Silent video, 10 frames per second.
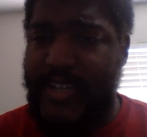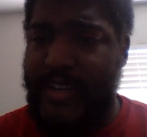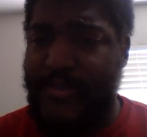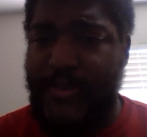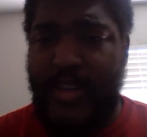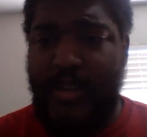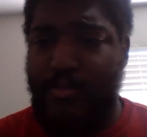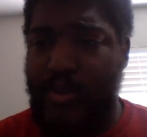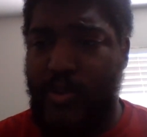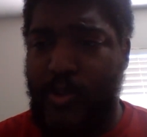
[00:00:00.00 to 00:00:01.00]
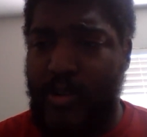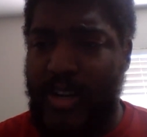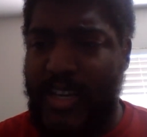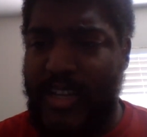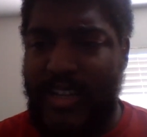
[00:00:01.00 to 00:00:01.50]
tough, but
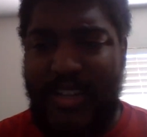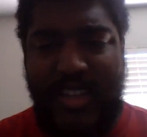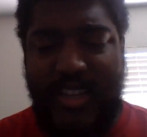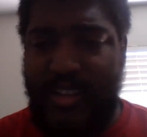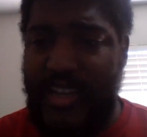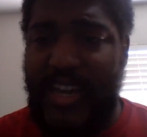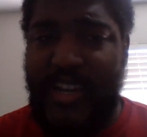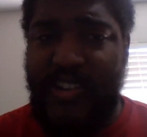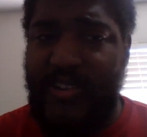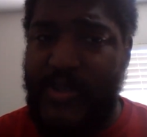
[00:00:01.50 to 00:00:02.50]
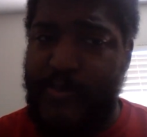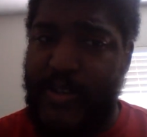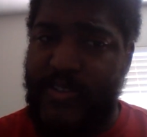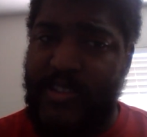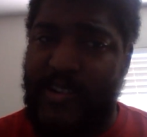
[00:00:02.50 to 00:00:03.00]
Oregon, you know, they got to get off to a
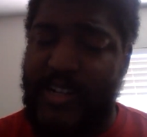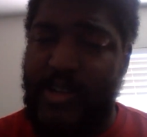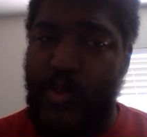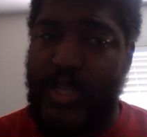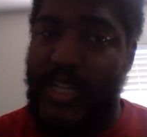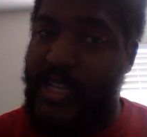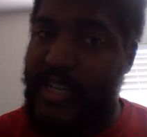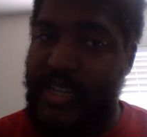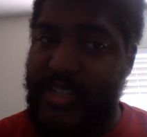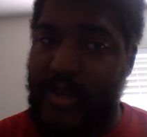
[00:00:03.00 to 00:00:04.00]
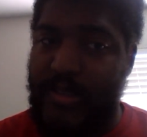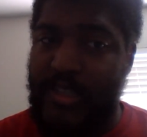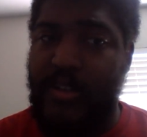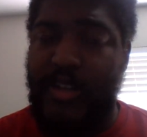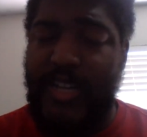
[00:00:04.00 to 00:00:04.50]
better start than what they did against Arizona.